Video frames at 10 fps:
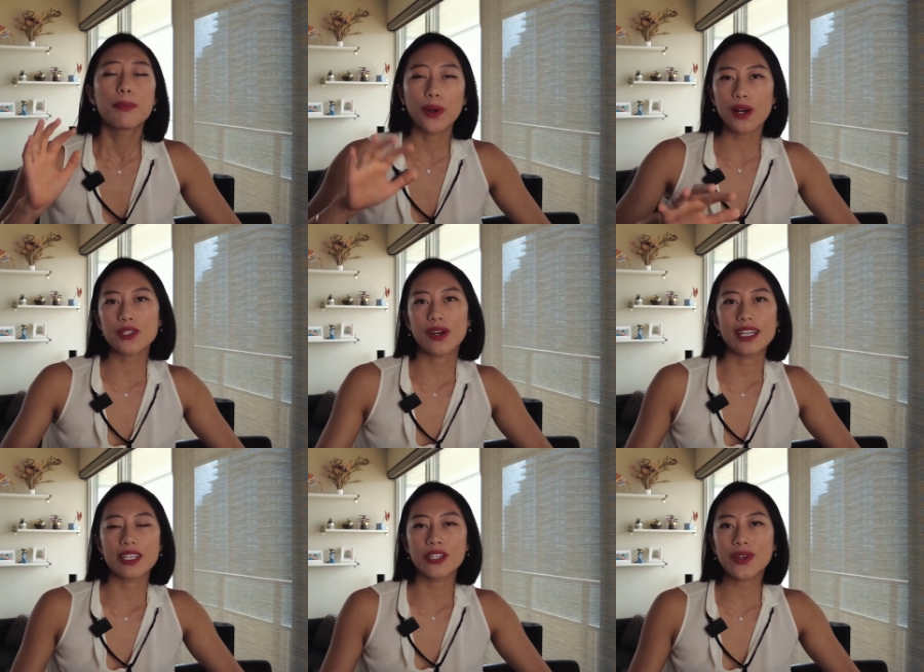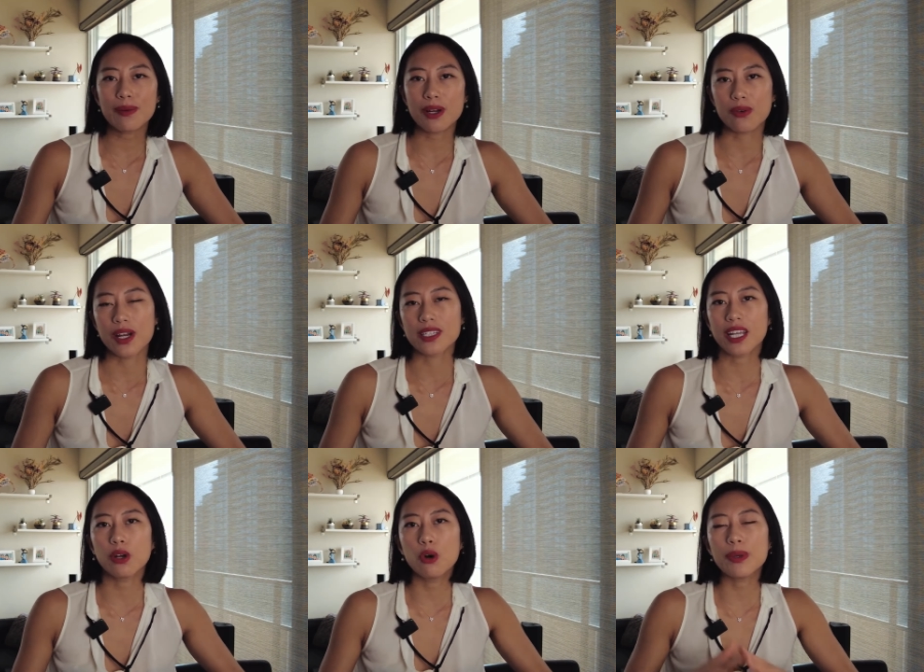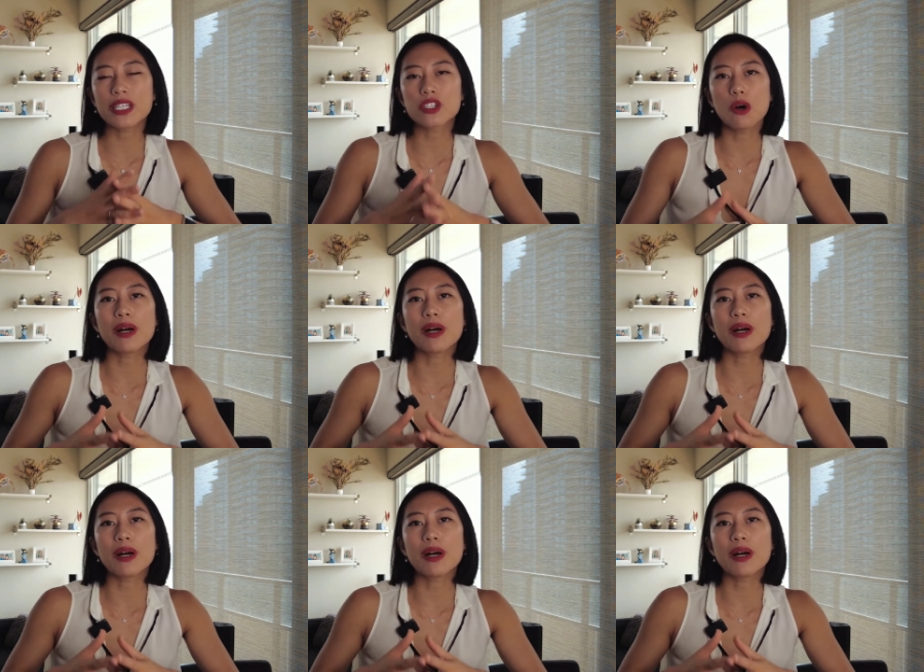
but also as a new immigrant, it will be so